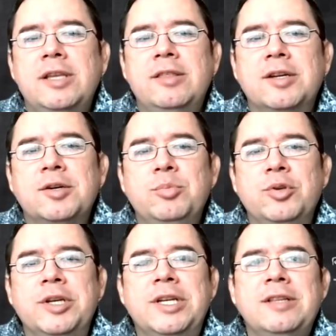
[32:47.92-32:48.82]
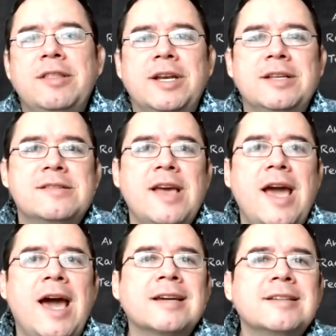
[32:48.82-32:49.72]
in the community that is
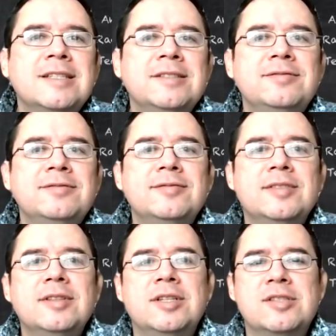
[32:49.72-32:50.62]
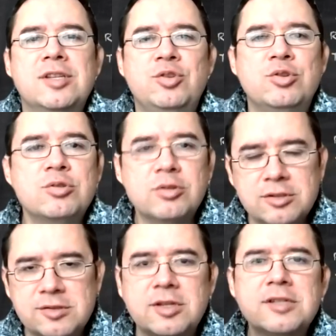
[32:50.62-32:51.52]
active, there's the usual
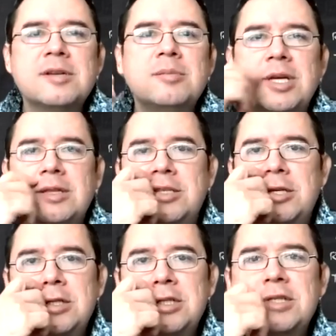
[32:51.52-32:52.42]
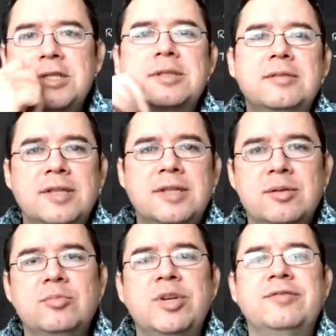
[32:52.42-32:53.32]
concerns about the church that
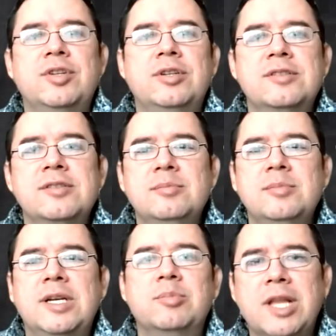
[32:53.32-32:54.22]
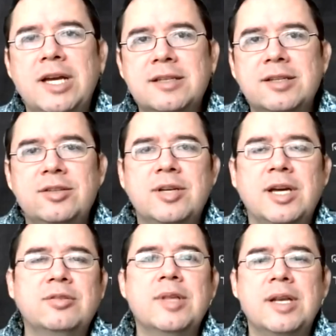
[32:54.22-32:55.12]
we have heard from, and I'm glad that you got
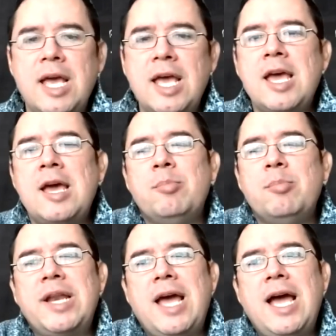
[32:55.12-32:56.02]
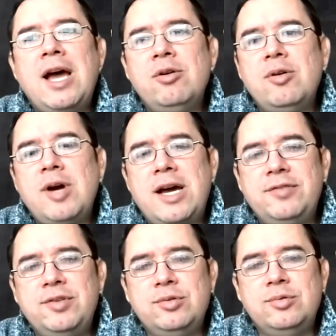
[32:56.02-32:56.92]
through that. But how have
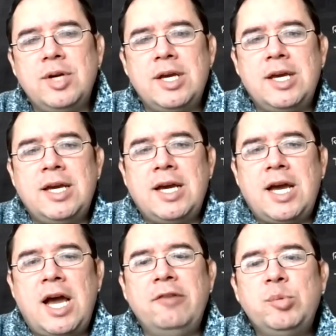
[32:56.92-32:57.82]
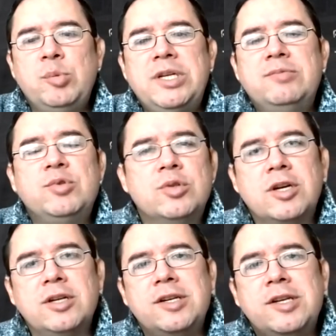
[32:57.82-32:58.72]
you been able to
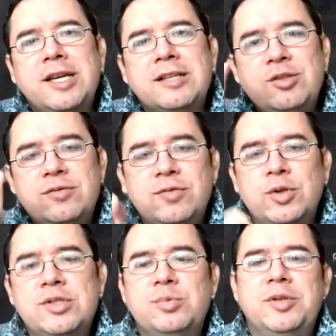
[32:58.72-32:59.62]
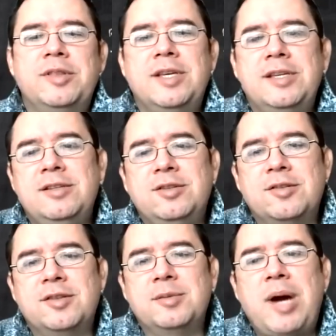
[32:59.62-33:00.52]
connect your voice with the, you know,
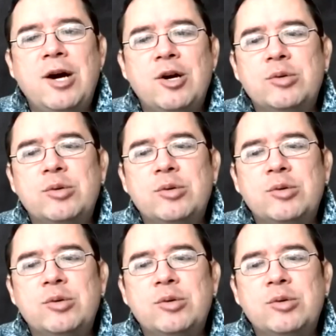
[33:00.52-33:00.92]
the power